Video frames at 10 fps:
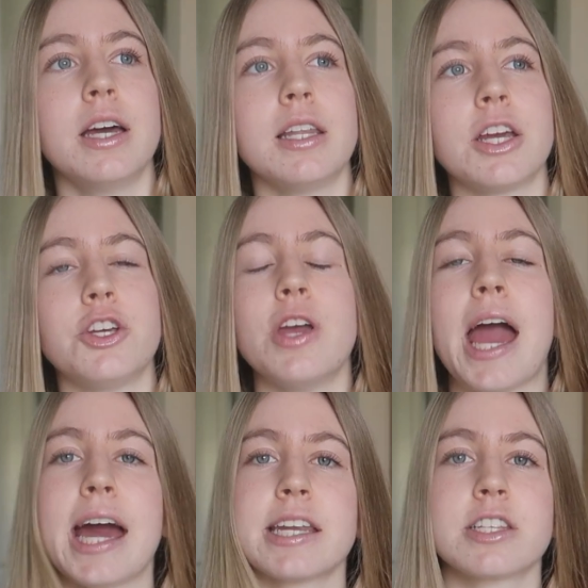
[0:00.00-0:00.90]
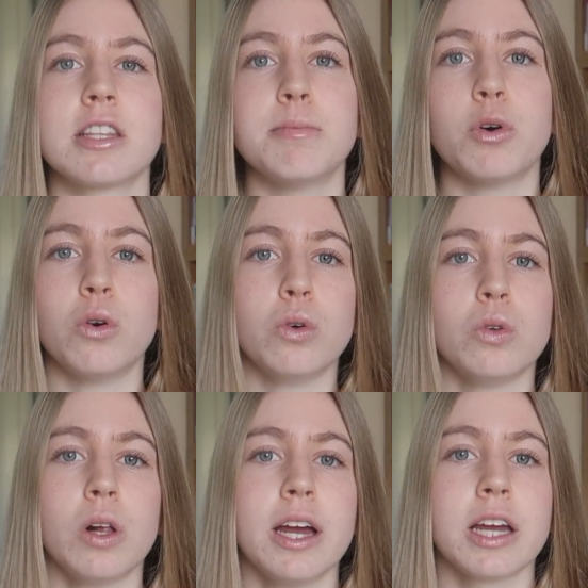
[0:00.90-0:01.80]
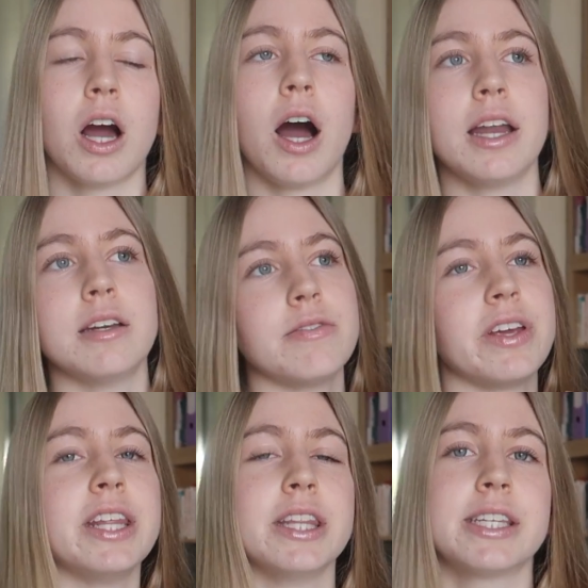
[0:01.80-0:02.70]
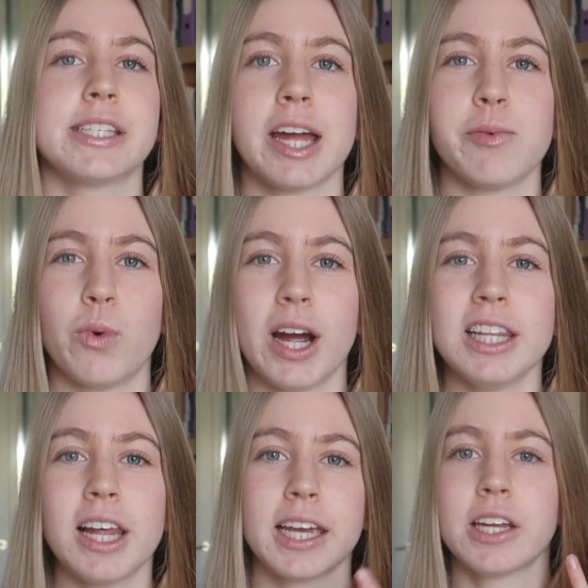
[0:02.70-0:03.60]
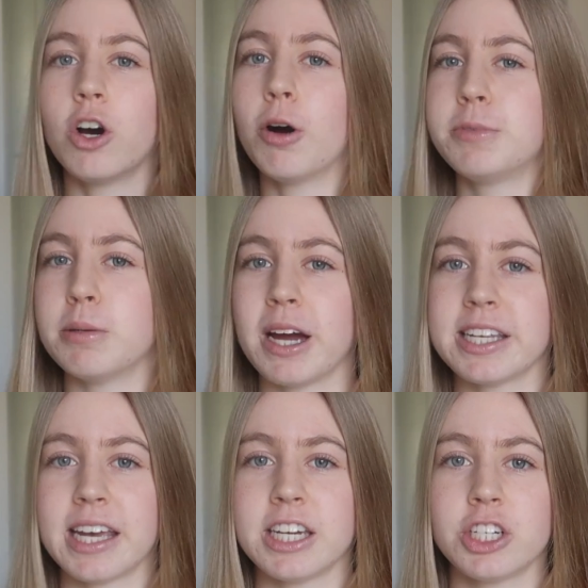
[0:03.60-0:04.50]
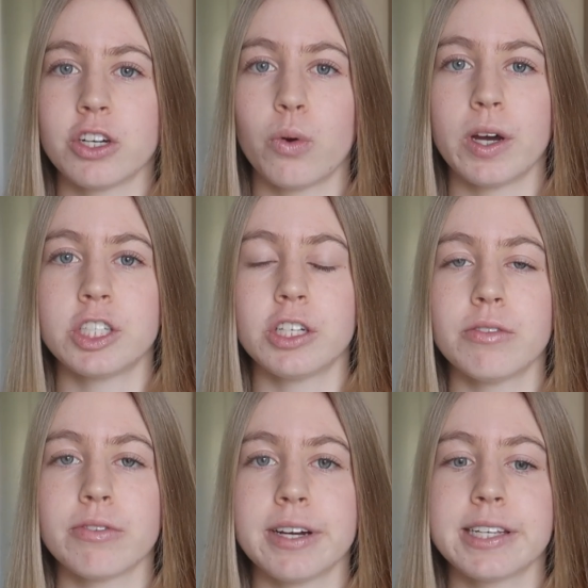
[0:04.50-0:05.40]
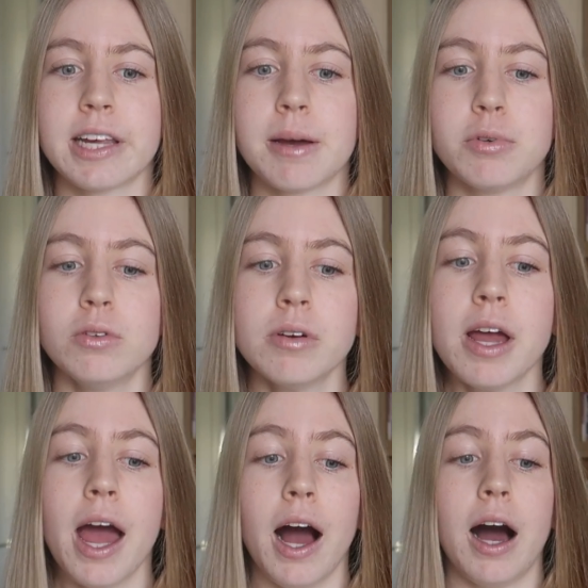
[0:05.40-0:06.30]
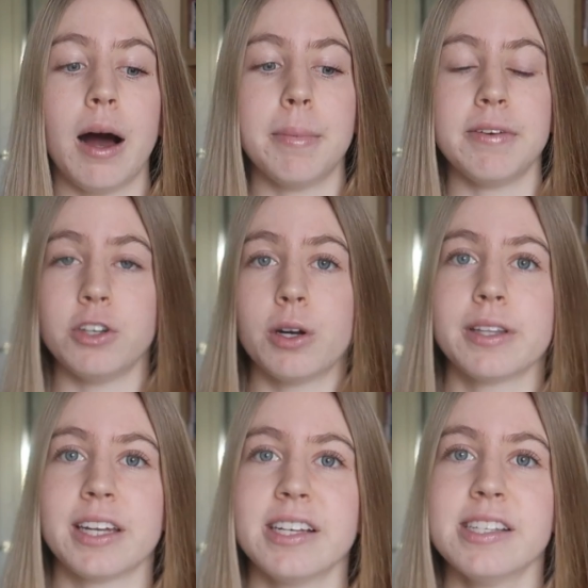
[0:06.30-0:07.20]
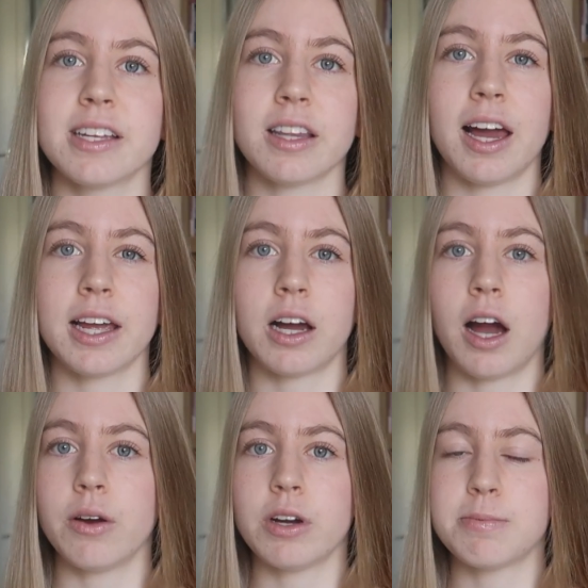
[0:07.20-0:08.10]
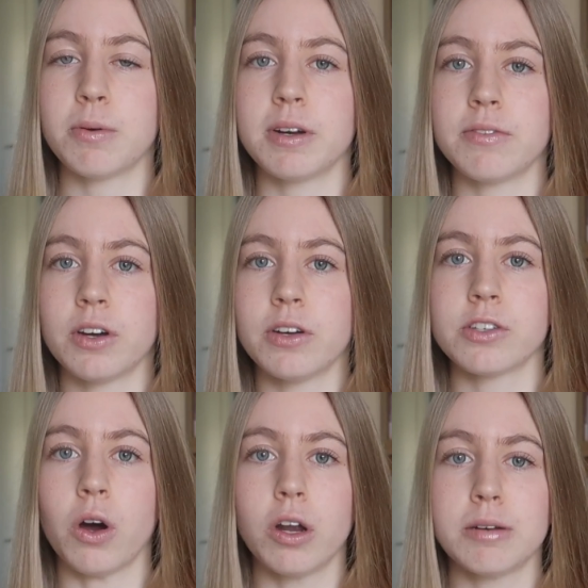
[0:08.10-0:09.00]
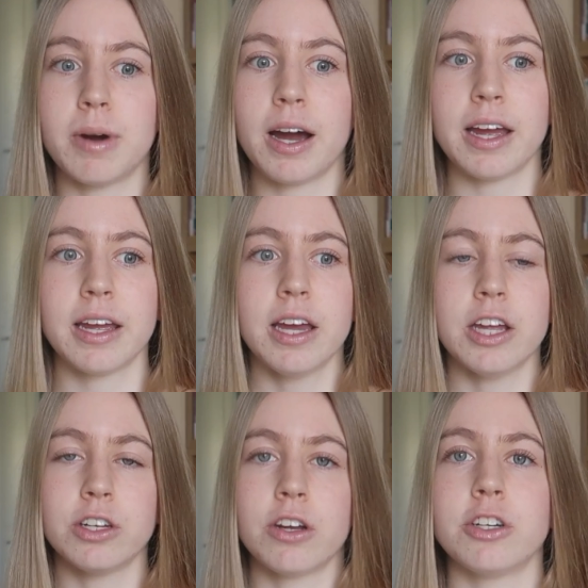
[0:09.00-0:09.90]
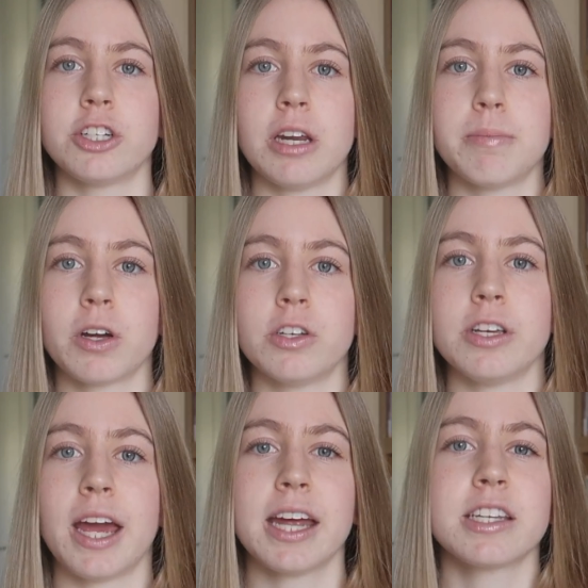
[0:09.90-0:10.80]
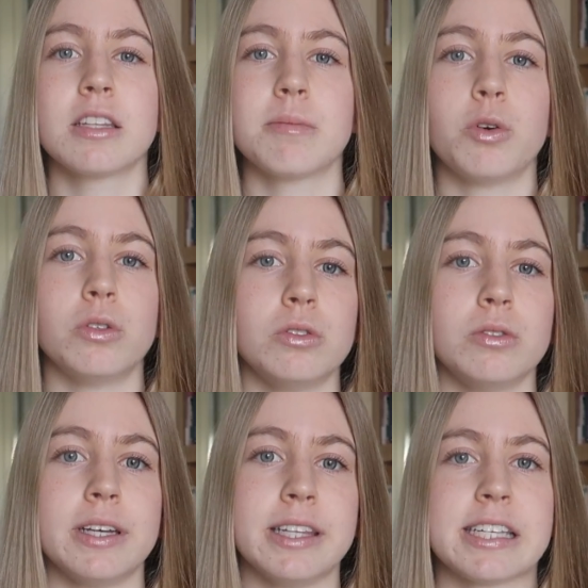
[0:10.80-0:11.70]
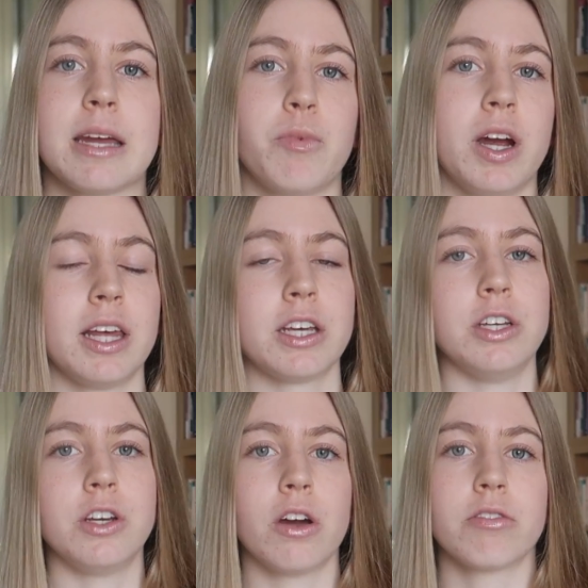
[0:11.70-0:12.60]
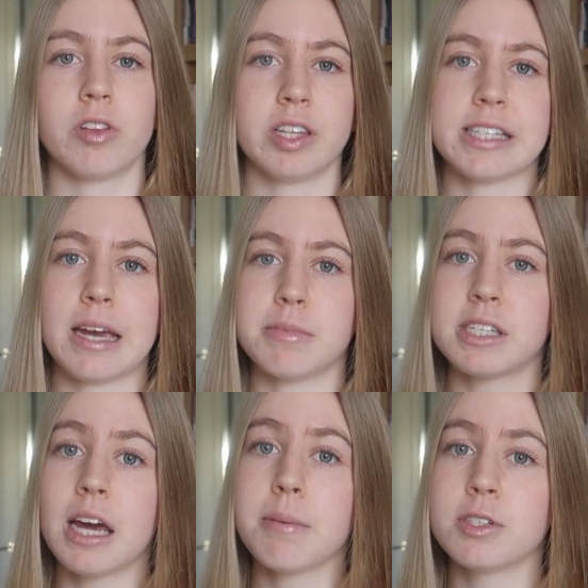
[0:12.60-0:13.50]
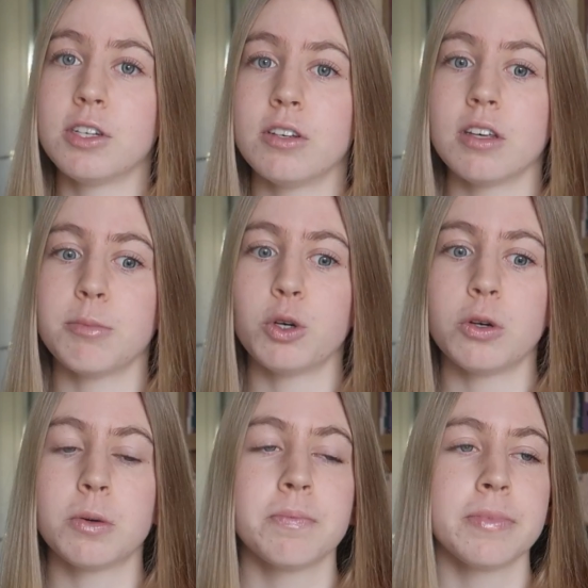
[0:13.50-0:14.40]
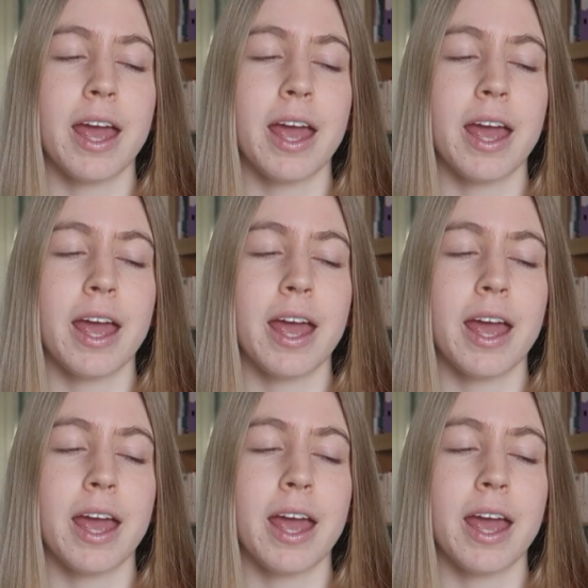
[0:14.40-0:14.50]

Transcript: like you answer them all kind of in the same way, like an optimization question, for example. If you know what that is, like I always put one of those on my note sheet because you answer them all in the same way, like you go through the same steps to do them all.